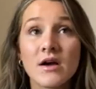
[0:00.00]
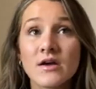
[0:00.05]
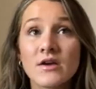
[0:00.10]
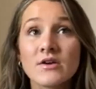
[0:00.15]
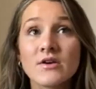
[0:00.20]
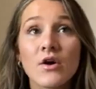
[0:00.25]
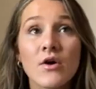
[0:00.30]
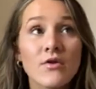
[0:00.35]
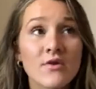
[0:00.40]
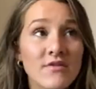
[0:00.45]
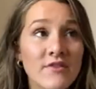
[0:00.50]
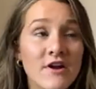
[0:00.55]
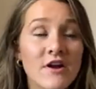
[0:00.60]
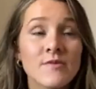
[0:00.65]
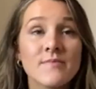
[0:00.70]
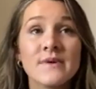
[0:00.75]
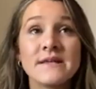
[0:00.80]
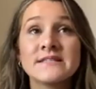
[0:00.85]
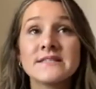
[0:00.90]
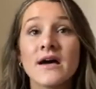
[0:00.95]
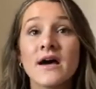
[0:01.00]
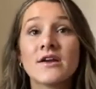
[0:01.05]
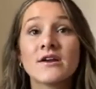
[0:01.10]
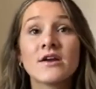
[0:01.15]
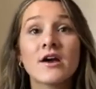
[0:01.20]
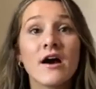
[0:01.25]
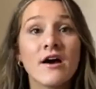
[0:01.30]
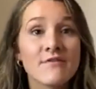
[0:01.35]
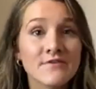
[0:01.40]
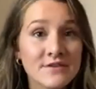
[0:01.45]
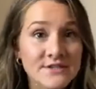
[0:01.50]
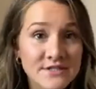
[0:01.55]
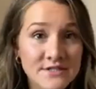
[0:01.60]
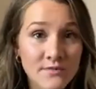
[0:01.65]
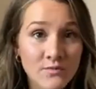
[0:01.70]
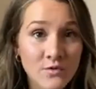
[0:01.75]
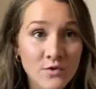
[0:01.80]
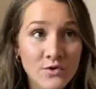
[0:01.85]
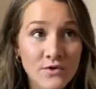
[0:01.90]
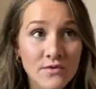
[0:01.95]
go to therapy to uncover
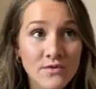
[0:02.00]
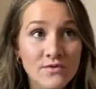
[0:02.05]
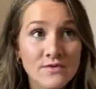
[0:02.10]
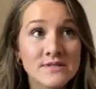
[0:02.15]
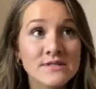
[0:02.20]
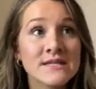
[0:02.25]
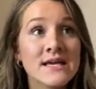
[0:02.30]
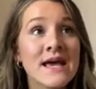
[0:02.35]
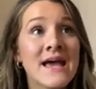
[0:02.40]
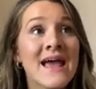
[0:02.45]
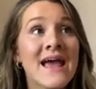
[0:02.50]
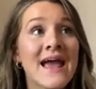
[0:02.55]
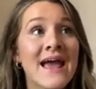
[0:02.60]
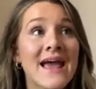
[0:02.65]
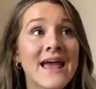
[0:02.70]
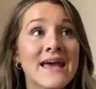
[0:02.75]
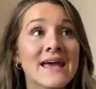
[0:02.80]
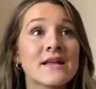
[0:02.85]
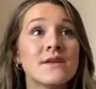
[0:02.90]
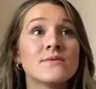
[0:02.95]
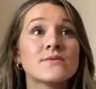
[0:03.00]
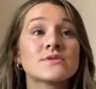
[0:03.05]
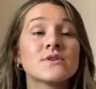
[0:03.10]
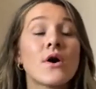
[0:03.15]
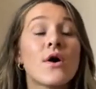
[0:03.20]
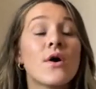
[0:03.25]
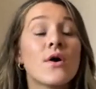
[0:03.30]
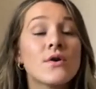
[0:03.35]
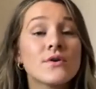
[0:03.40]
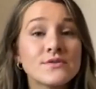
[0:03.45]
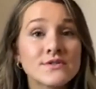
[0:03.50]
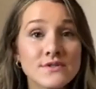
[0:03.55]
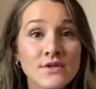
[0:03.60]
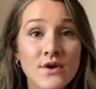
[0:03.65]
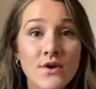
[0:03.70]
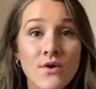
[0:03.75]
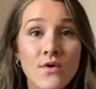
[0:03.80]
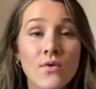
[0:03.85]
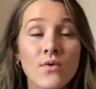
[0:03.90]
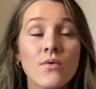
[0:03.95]
some wounds. And it was
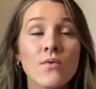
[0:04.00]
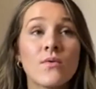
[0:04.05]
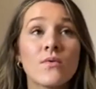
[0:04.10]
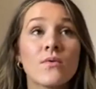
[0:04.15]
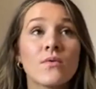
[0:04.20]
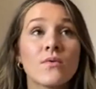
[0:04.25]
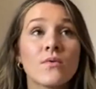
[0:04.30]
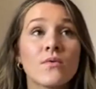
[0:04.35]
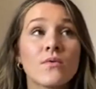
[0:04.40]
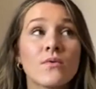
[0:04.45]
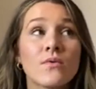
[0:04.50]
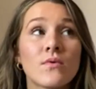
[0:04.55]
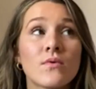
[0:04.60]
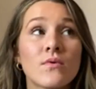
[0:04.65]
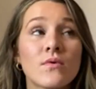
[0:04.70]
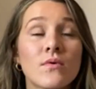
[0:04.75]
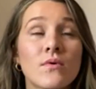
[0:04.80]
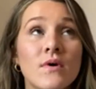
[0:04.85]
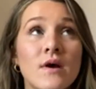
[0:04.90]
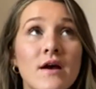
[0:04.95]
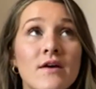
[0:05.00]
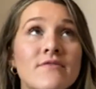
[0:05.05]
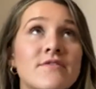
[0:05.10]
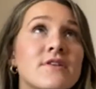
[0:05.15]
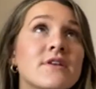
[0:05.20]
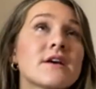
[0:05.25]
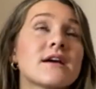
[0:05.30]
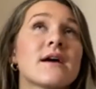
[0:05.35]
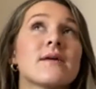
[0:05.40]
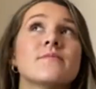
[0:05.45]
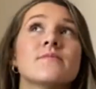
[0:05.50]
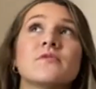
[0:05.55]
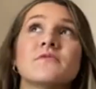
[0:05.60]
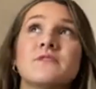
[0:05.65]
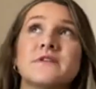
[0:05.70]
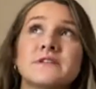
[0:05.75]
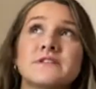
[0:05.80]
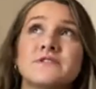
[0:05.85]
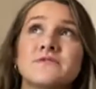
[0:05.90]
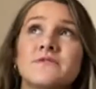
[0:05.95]
also, I feel like I'm
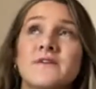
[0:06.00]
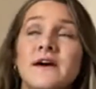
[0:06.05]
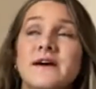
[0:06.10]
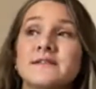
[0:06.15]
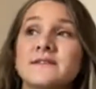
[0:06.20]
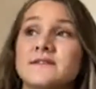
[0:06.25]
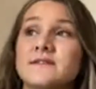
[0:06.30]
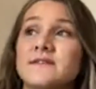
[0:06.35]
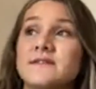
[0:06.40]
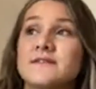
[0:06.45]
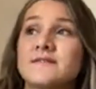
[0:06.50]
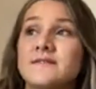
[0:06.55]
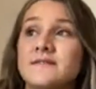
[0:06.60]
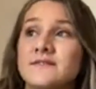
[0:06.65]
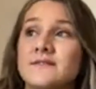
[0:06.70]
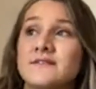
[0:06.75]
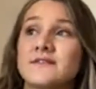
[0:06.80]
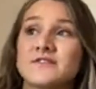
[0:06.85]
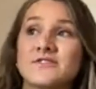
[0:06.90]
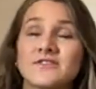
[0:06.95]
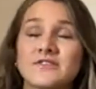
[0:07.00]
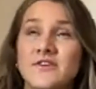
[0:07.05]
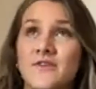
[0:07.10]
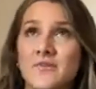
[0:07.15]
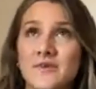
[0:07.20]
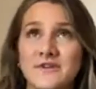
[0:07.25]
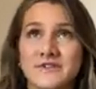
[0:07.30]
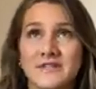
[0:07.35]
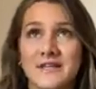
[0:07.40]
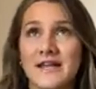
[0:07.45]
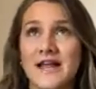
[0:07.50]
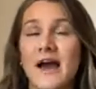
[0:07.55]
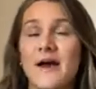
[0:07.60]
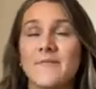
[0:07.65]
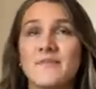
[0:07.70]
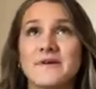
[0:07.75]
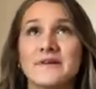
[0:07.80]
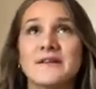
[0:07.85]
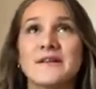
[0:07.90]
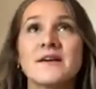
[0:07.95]
moving too fast. There's so much that
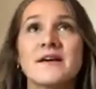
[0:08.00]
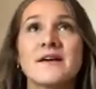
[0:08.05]
happened.